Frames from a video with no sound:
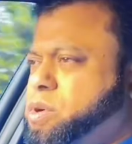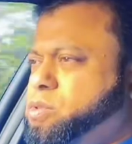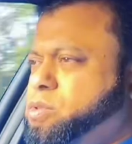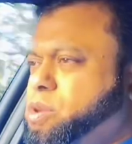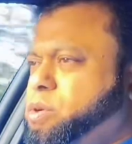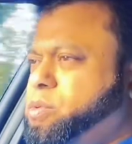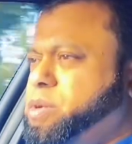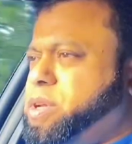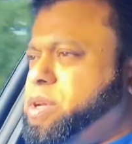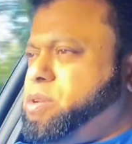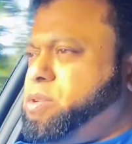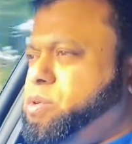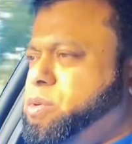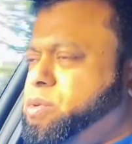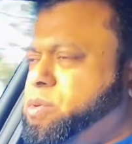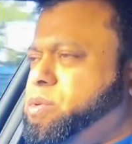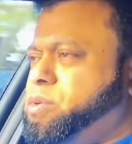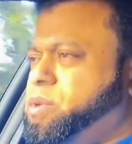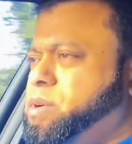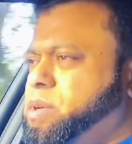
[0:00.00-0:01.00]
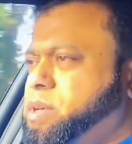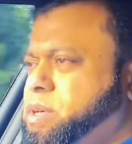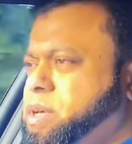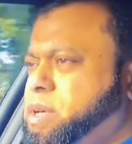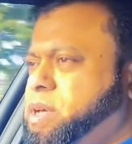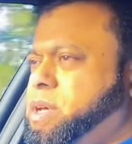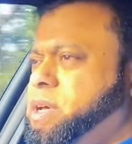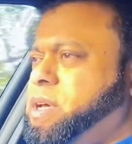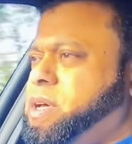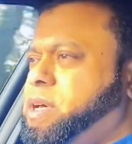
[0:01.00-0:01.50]
do they want to do?
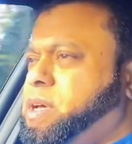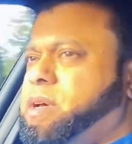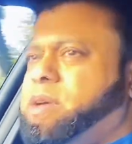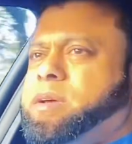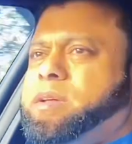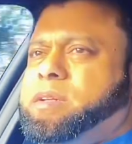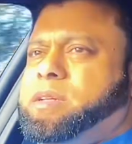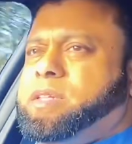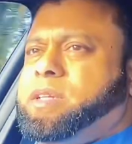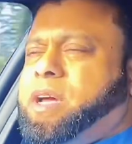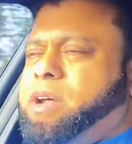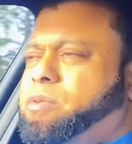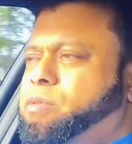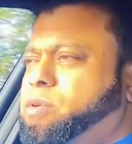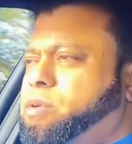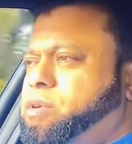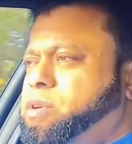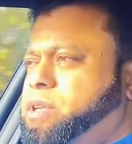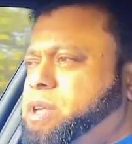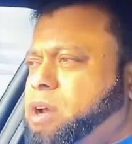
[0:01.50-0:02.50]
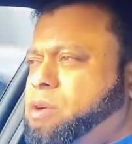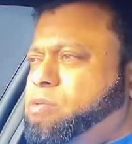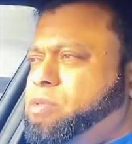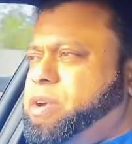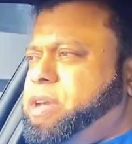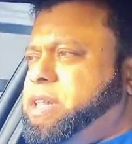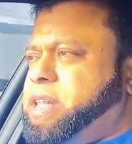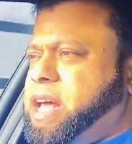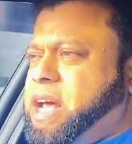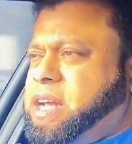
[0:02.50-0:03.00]
Did I
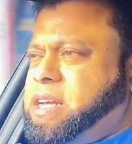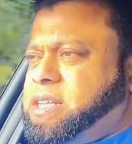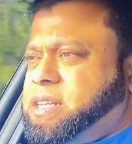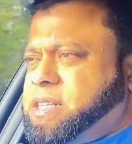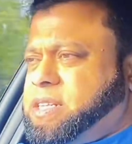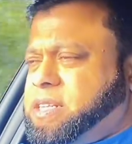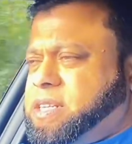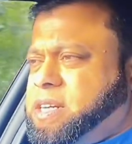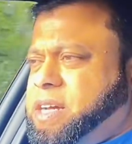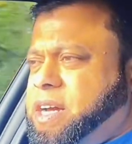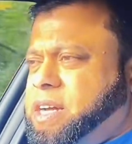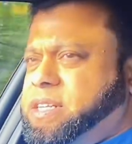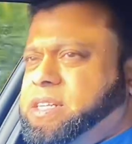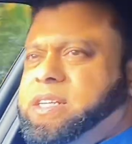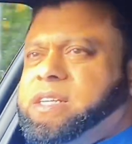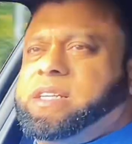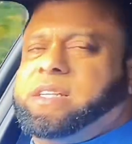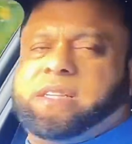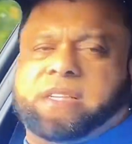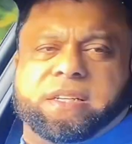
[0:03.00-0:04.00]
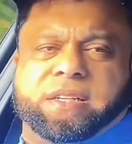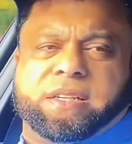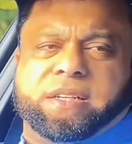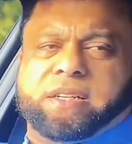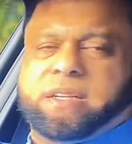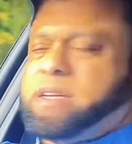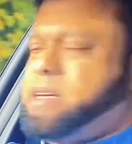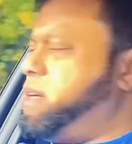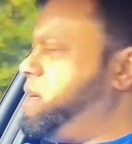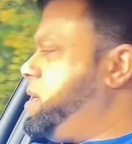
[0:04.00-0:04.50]
read that? I did.
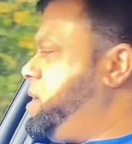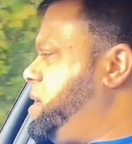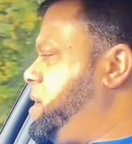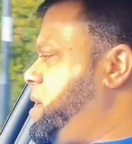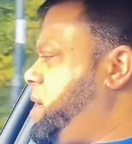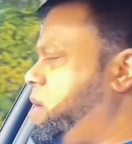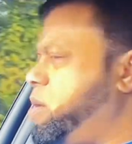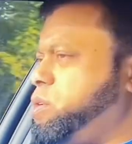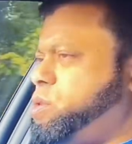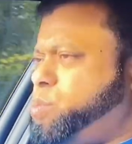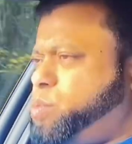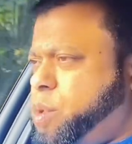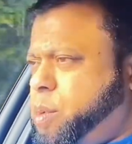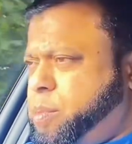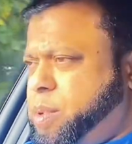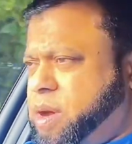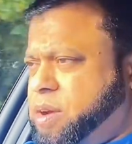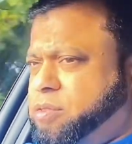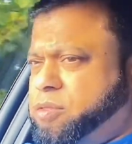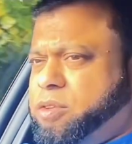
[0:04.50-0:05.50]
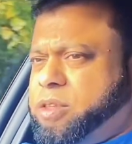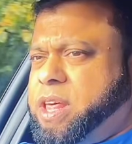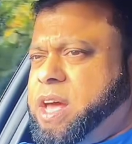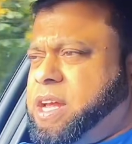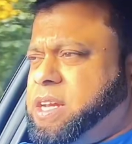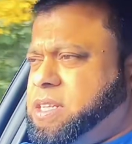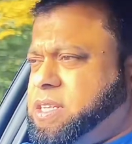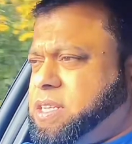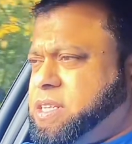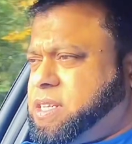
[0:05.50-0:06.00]
I was prepared for
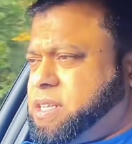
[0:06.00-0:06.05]
that.